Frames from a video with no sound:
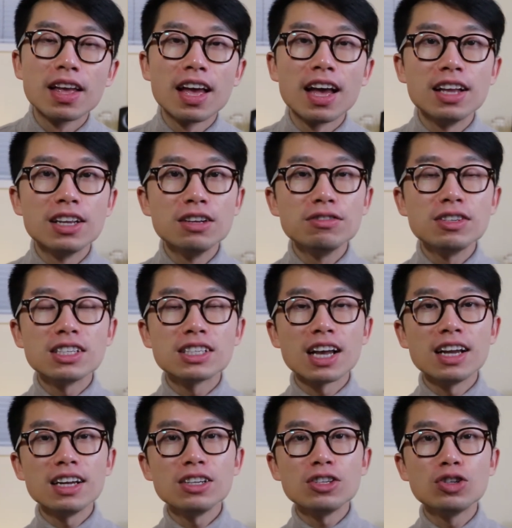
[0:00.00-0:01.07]
And you've
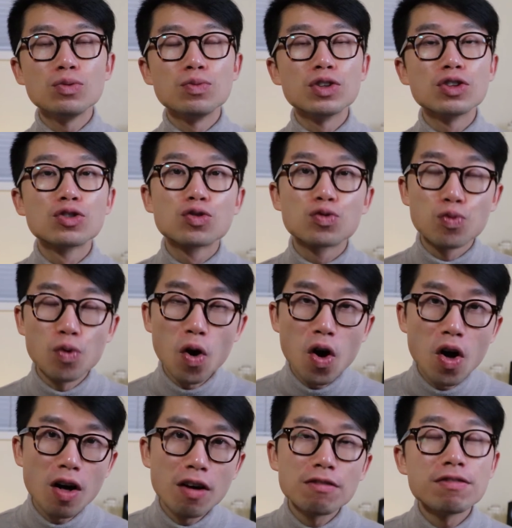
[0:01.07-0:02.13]
decided to
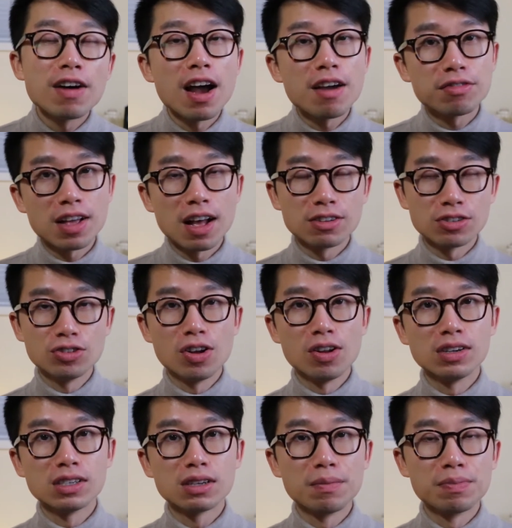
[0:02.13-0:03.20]
withdraw
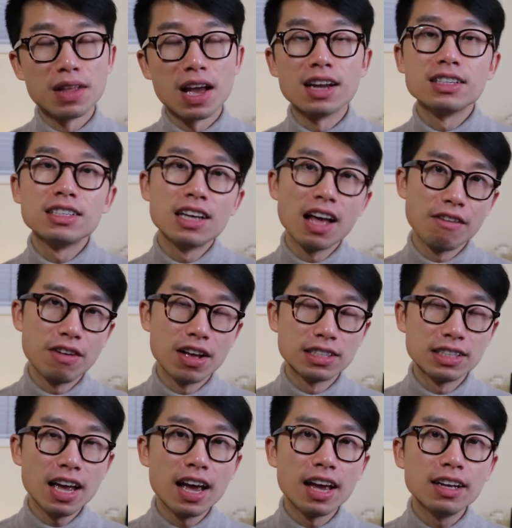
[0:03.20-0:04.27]
$5,000 from that
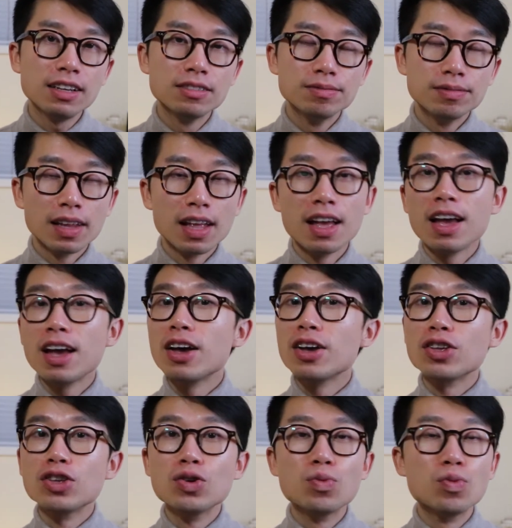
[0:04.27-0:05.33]
TFSA,
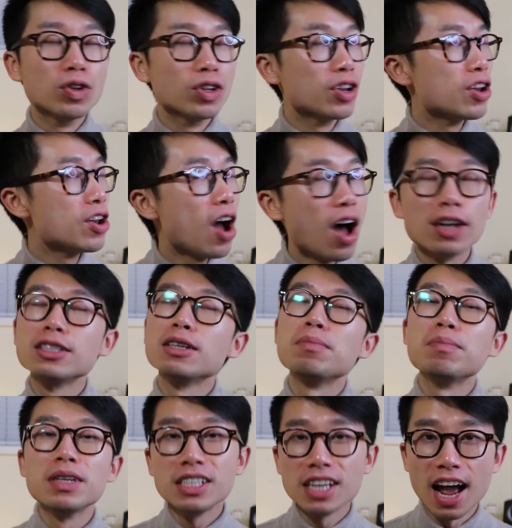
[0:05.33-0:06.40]
you will not
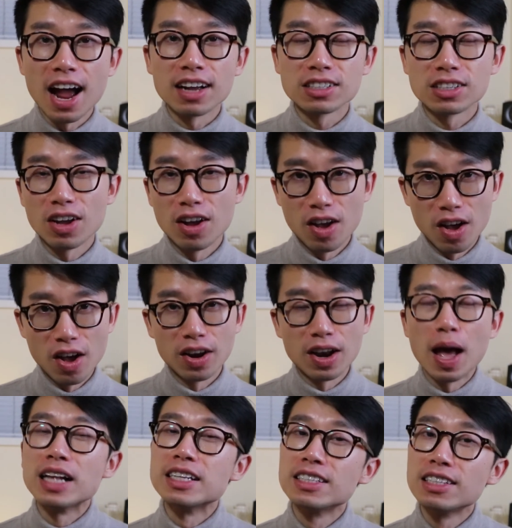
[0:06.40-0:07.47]
be taxed on
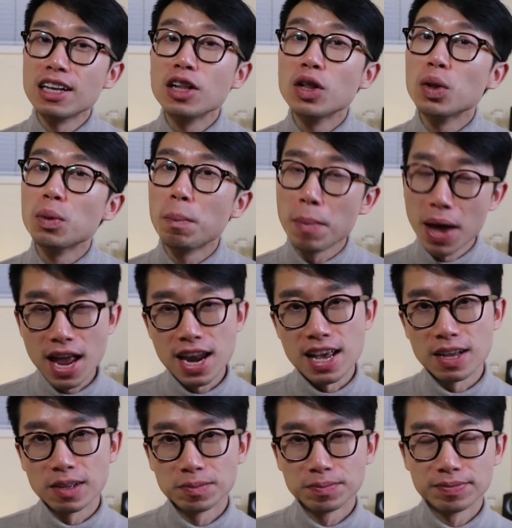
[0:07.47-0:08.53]
a single penny
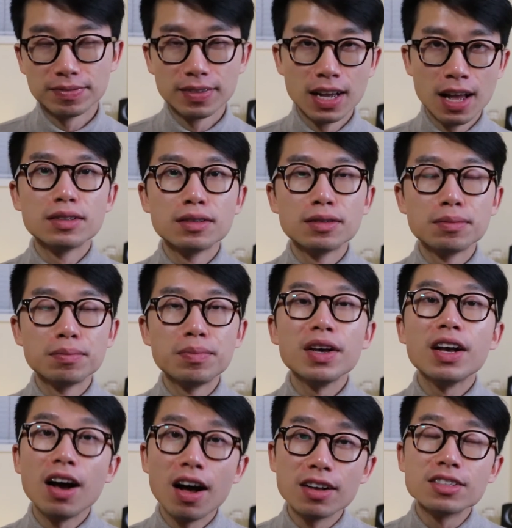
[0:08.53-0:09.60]

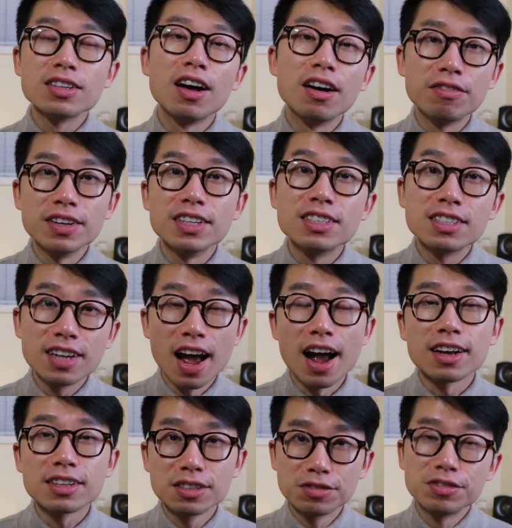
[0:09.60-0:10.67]
because of its
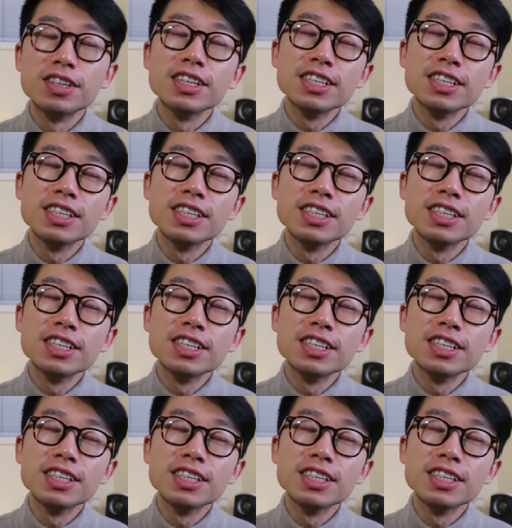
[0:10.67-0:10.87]
tax-free